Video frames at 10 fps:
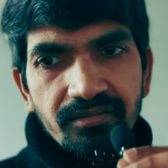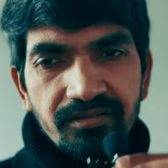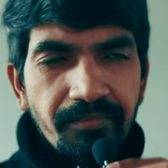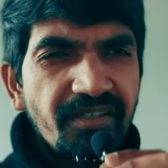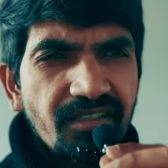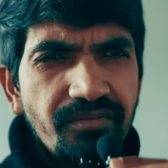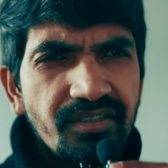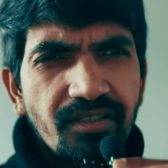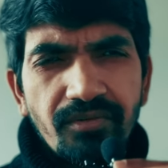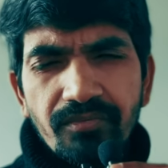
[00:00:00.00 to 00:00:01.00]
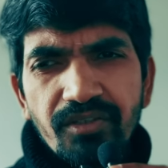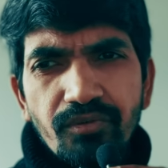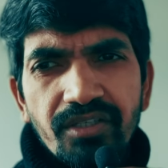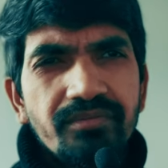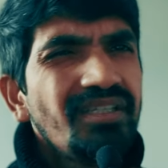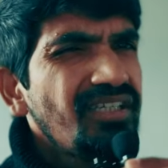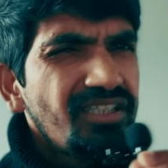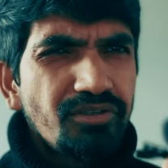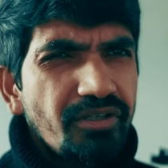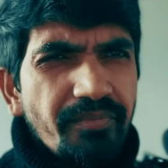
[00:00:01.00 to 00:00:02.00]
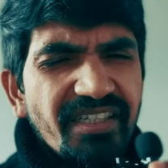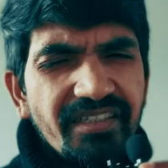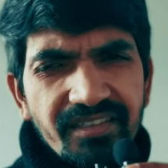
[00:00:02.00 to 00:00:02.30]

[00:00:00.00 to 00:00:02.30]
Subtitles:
dependent visa for my wife. There are many